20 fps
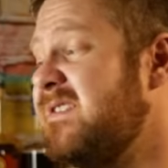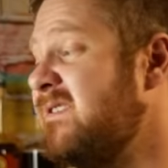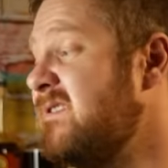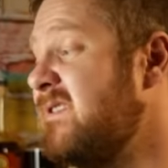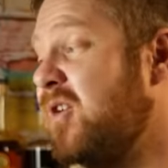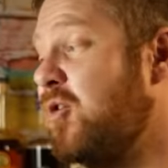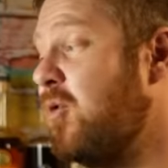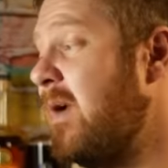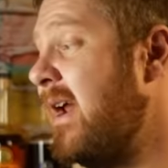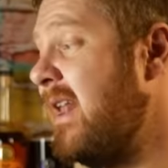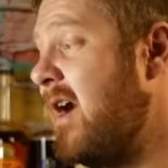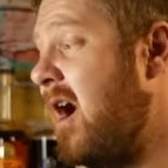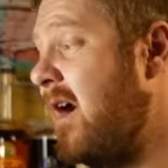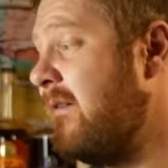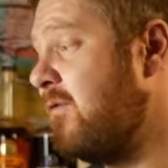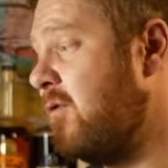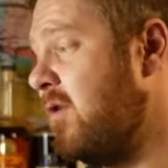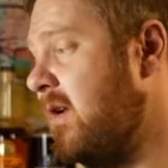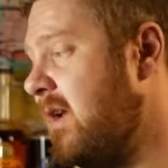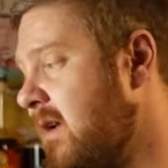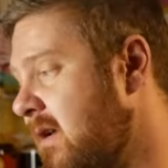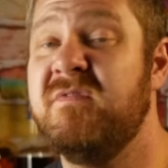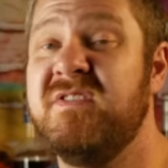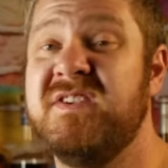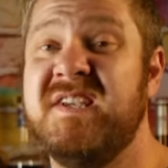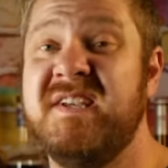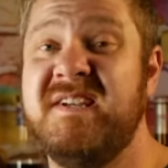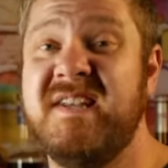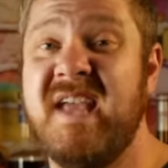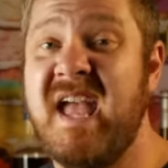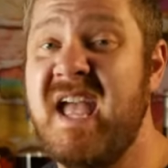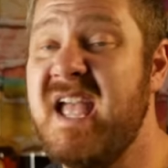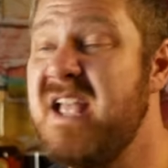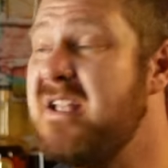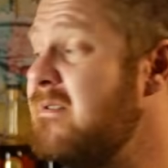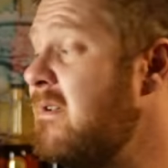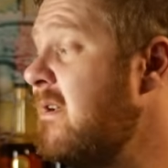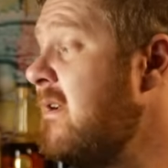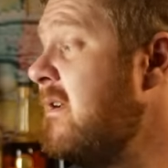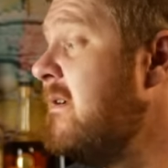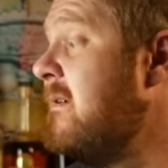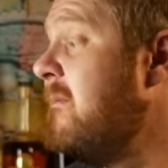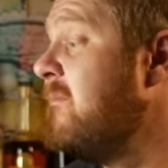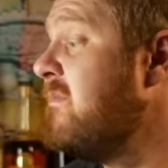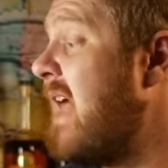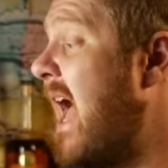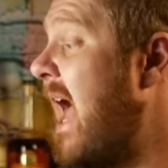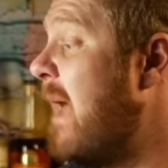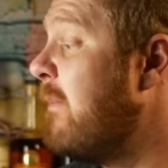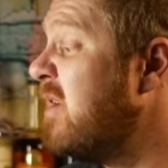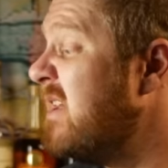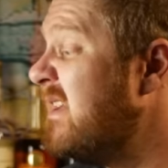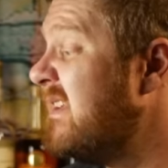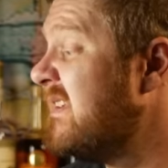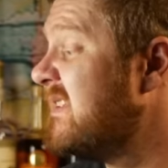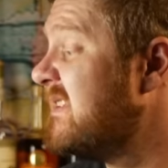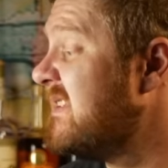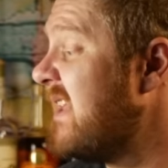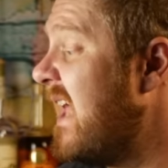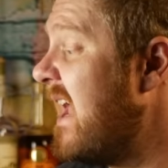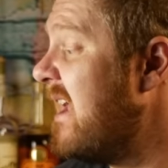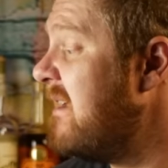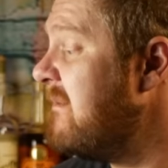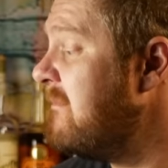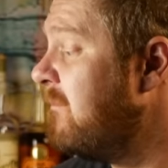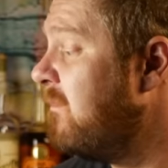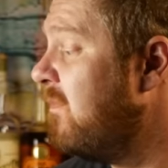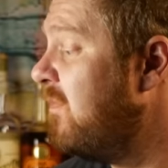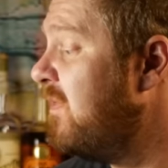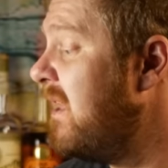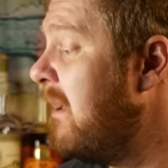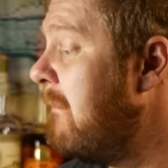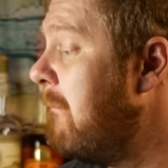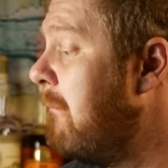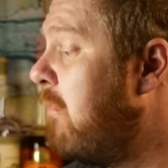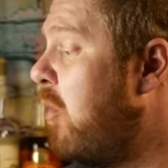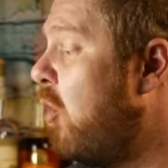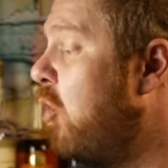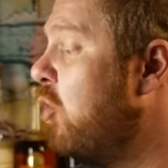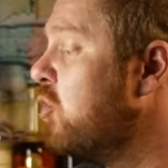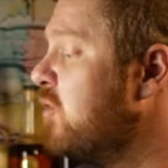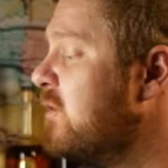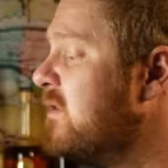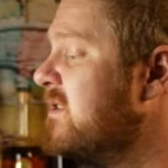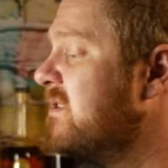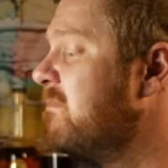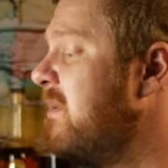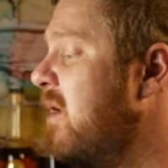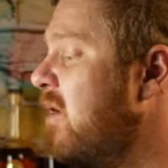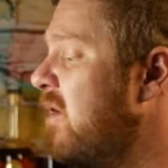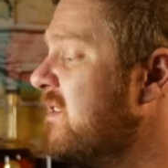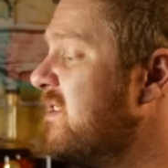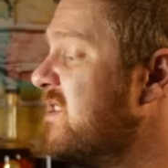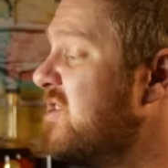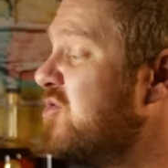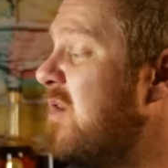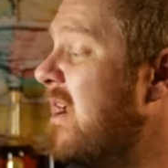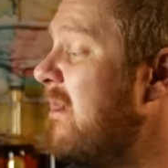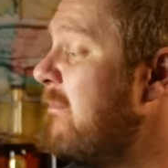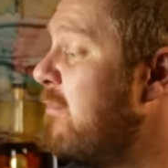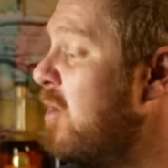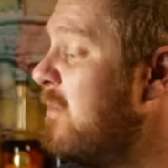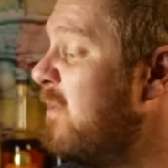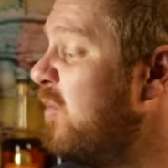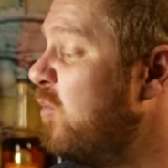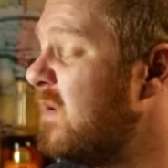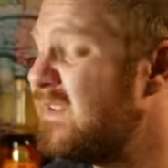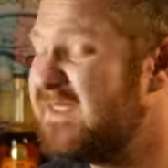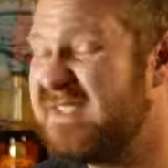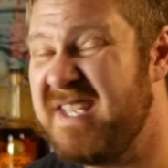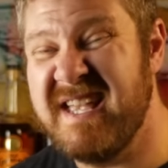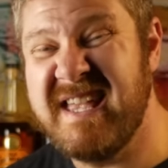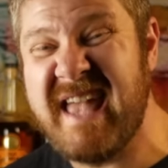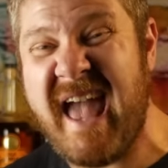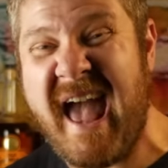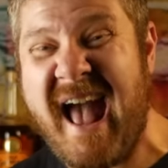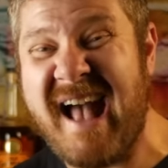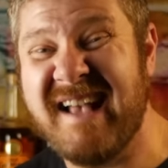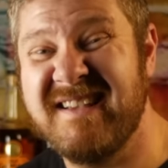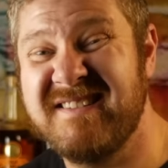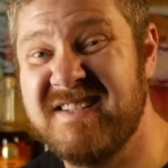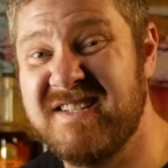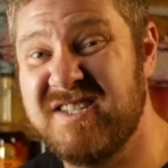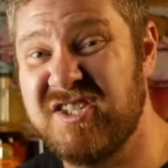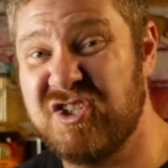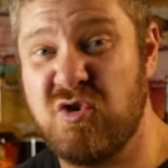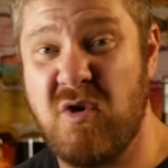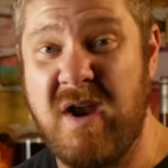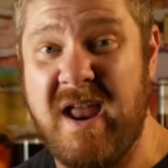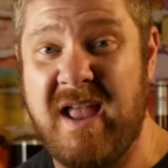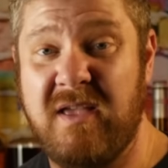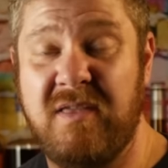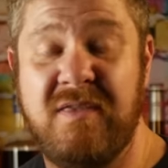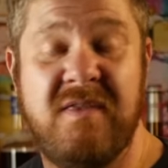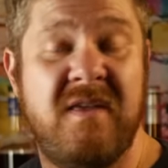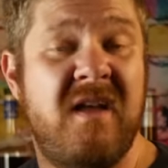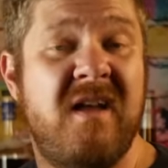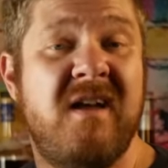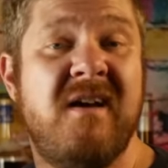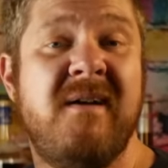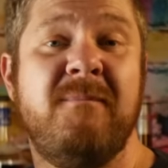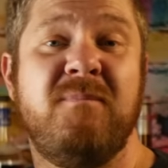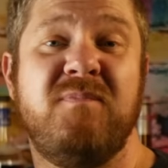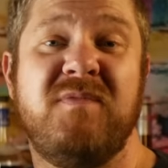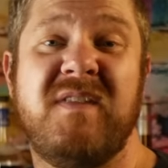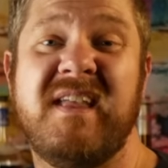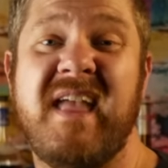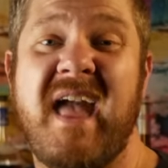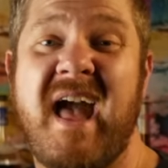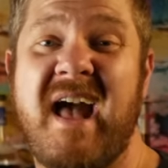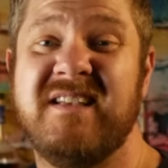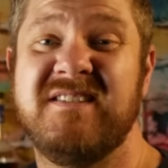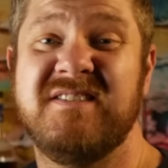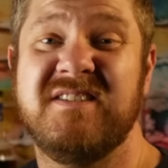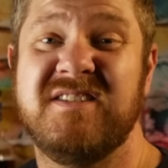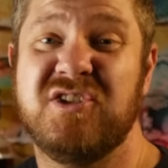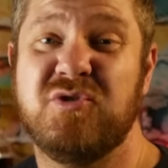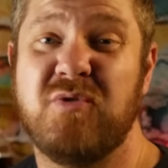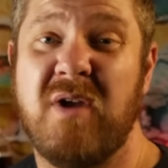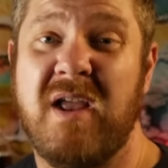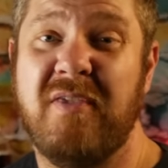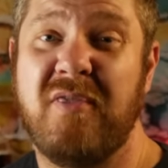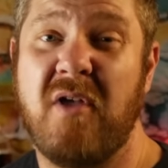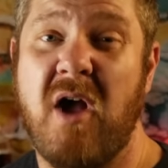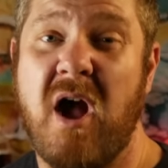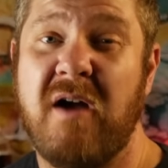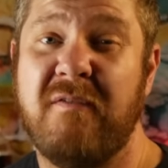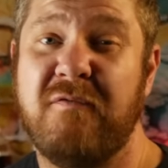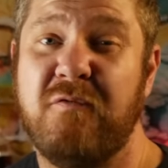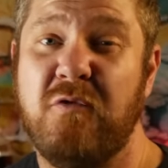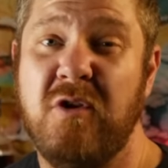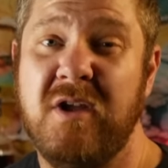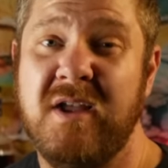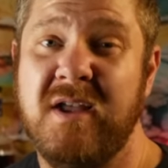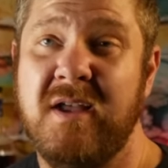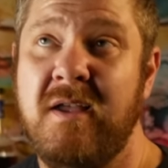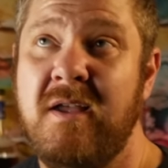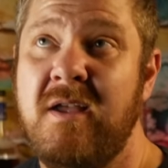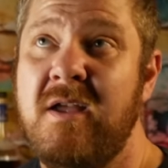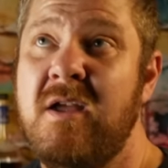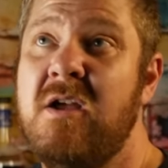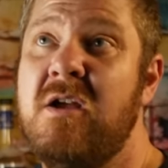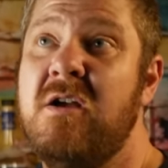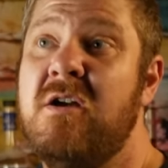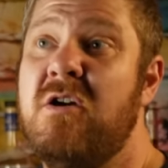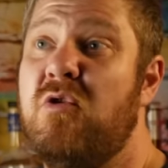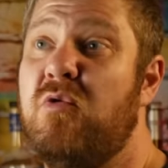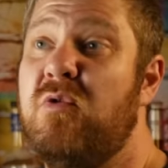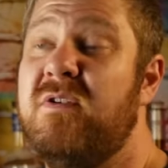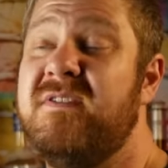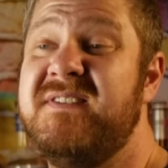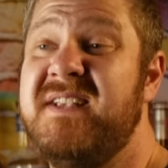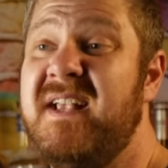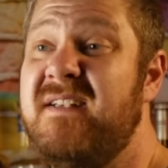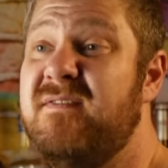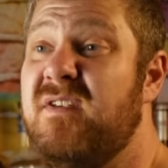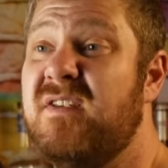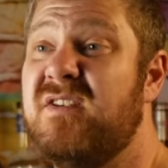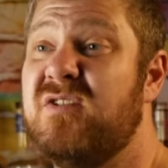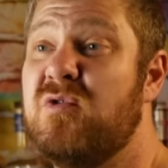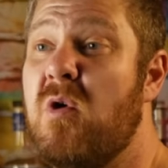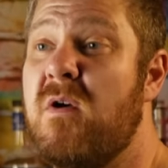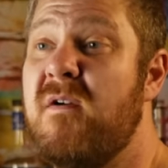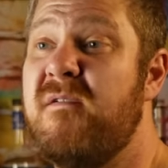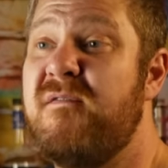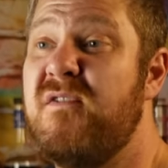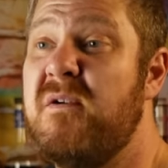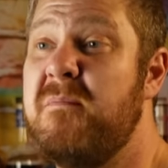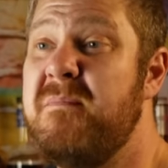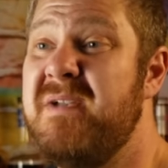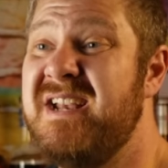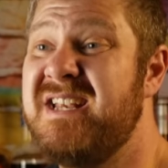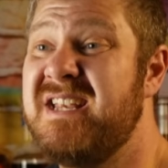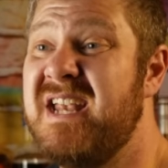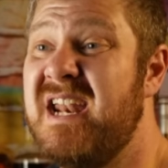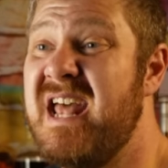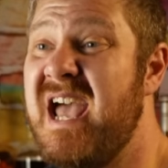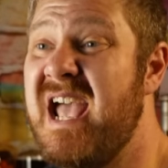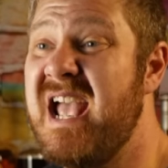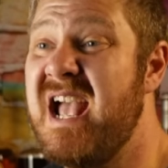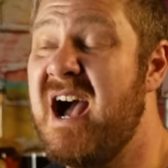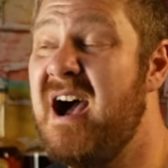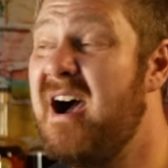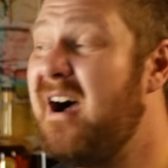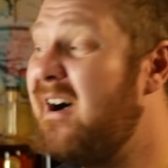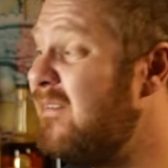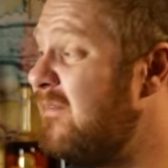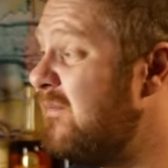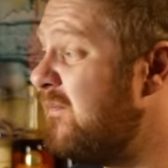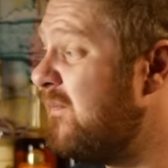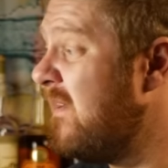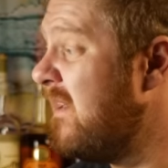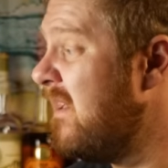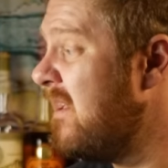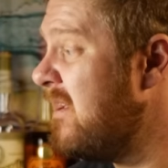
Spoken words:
is a great offering. Today, I'm gonna say that Boulder Spirits Straight Bourbon Whiskey Cask Strength, the cask strength offering, receives a score from me today of